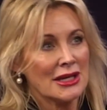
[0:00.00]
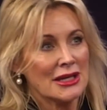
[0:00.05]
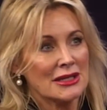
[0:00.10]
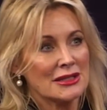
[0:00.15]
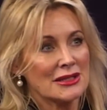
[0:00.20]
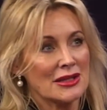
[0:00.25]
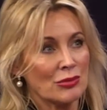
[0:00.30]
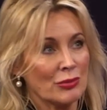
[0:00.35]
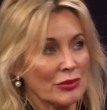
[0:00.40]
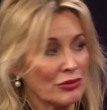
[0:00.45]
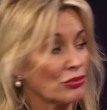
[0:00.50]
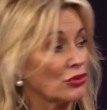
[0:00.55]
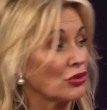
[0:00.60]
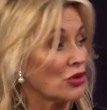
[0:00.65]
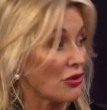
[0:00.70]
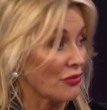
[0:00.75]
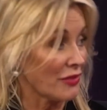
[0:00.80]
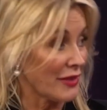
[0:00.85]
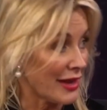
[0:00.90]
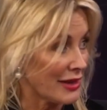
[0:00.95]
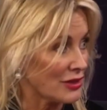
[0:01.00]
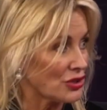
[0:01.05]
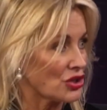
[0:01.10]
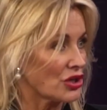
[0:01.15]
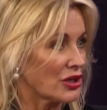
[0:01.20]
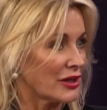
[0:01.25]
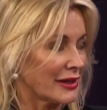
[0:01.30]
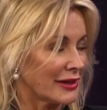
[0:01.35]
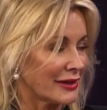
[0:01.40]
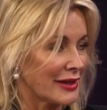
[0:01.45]
so that we're all on that
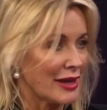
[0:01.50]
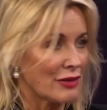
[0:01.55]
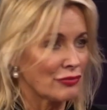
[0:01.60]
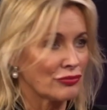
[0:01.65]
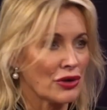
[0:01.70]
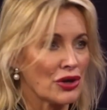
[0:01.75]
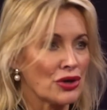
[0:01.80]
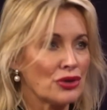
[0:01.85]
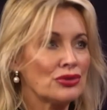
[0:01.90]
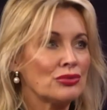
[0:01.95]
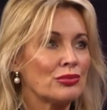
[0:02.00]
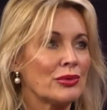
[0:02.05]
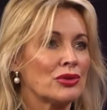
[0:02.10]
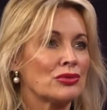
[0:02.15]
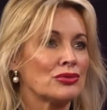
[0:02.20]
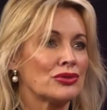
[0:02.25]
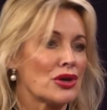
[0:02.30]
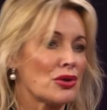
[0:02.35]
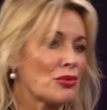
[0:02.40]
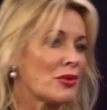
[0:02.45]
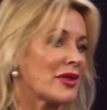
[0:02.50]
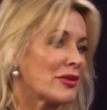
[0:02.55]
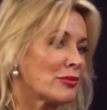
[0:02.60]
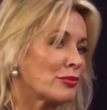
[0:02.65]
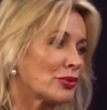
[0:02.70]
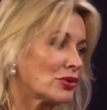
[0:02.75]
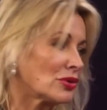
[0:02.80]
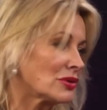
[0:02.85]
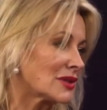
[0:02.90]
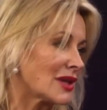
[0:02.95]
journey and that road. We all know where the
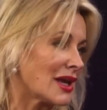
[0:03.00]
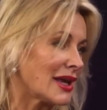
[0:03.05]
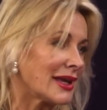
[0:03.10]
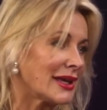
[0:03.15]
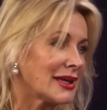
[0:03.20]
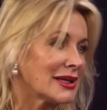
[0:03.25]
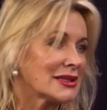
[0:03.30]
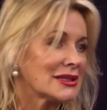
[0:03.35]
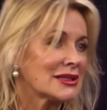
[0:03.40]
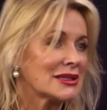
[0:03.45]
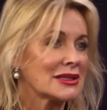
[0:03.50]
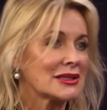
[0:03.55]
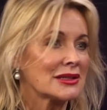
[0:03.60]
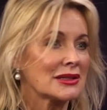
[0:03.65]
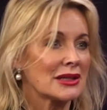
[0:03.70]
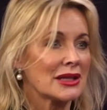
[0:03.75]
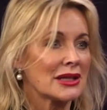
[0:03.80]
bullseye is.